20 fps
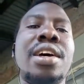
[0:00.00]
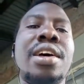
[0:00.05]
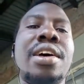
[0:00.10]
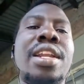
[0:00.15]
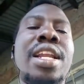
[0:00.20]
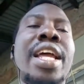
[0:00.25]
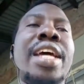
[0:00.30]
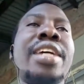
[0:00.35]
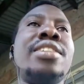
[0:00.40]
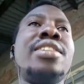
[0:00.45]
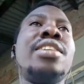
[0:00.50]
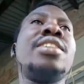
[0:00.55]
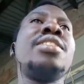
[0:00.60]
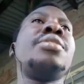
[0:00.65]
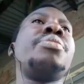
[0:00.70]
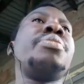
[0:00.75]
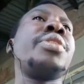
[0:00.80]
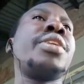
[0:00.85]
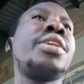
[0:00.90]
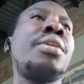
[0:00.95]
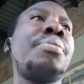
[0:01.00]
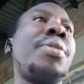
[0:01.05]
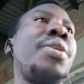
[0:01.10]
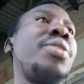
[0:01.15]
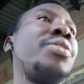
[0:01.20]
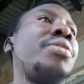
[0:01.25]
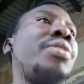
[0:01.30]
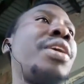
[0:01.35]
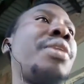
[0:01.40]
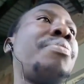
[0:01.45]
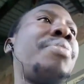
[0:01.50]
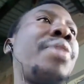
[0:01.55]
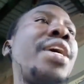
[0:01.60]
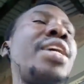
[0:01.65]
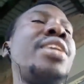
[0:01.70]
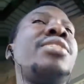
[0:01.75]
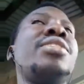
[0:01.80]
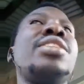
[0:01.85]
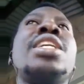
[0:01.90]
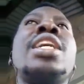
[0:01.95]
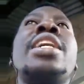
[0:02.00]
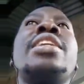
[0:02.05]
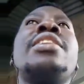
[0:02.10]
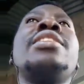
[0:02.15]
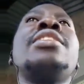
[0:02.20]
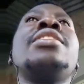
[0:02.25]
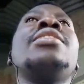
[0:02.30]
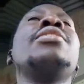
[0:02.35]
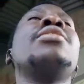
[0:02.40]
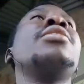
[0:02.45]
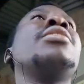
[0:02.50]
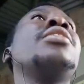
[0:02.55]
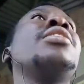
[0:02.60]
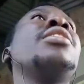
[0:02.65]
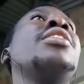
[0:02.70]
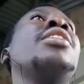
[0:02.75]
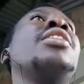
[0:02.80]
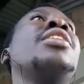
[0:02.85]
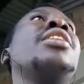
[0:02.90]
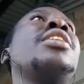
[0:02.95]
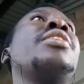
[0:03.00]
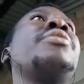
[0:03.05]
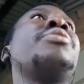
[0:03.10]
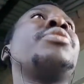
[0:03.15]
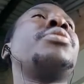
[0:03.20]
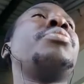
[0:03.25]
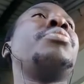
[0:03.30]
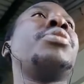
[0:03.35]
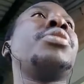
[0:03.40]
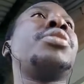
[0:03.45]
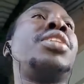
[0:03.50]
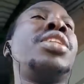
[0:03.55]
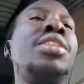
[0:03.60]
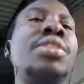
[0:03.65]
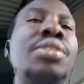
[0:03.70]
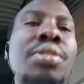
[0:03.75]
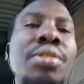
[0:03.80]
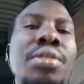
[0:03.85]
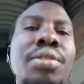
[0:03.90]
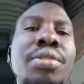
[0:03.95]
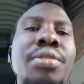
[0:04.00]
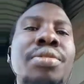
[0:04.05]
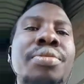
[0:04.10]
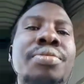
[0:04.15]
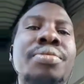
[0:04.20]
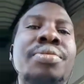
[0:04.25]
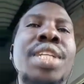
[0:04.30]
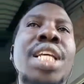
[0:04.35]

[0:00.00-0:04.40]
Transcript: legends speaking about their mind regarding the football season.